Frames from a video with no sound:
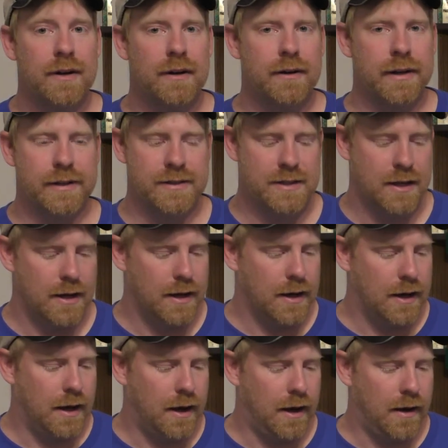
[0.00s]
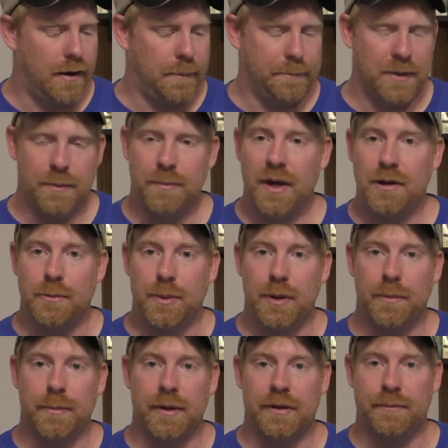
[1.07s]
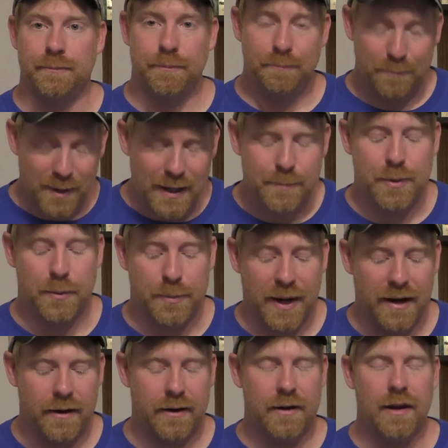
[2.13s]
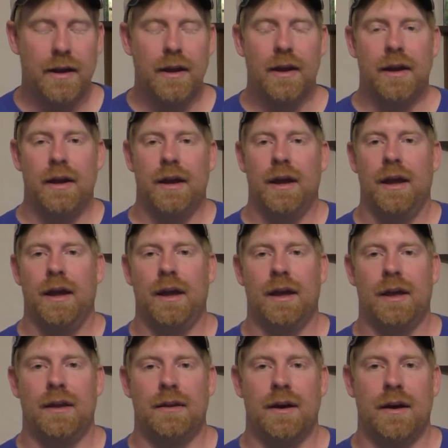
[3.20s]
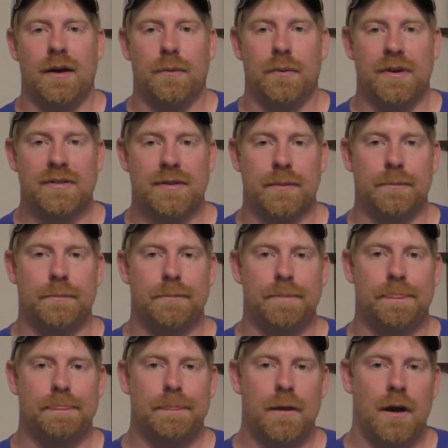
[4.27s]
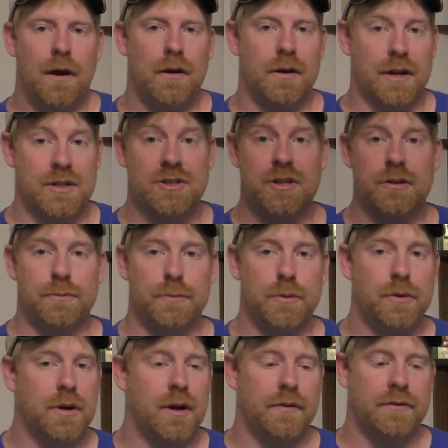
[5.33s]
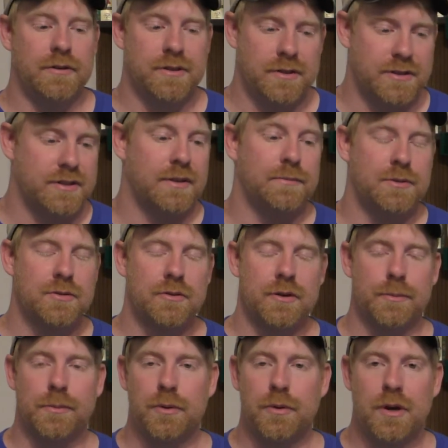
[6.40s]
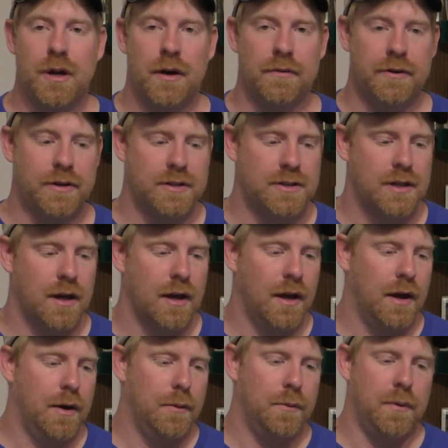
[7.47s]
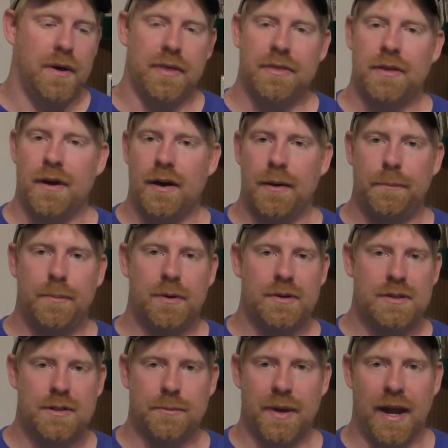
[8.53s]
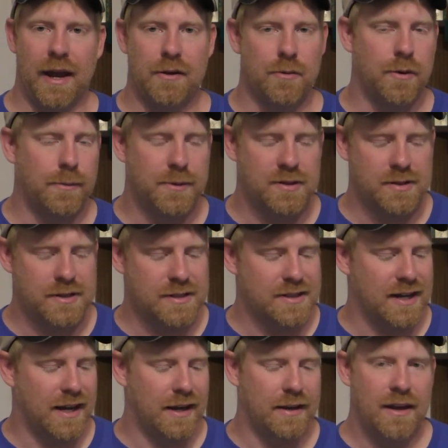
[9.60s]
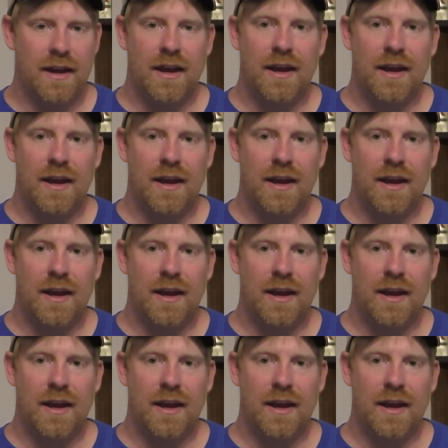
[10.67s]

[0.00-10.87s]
degrees, you better be prepared, and with some Arctic Shield boot covers or some sort of boot covers with putting some hand warmers inside,